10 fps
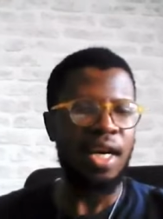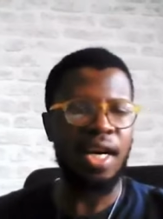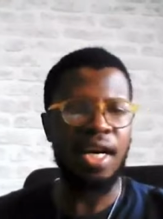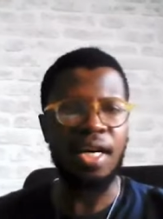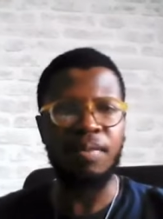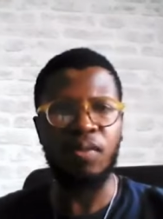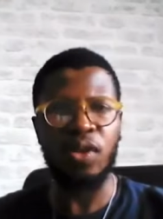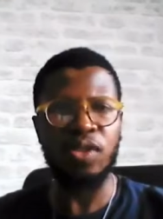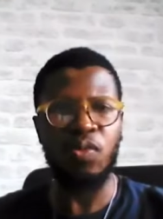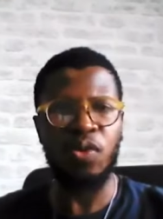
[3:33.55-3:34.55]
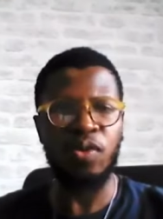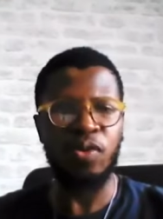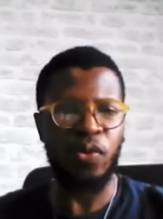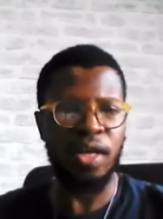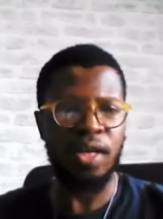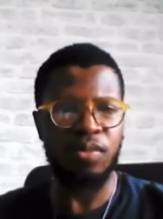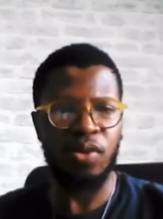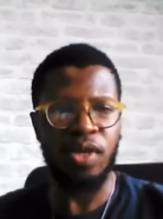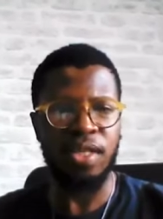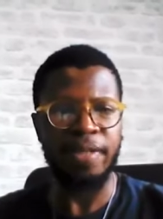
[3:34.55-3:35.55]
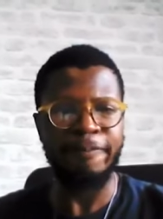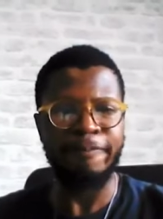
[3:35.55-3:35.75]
Uh, once more, welcome, Suhail.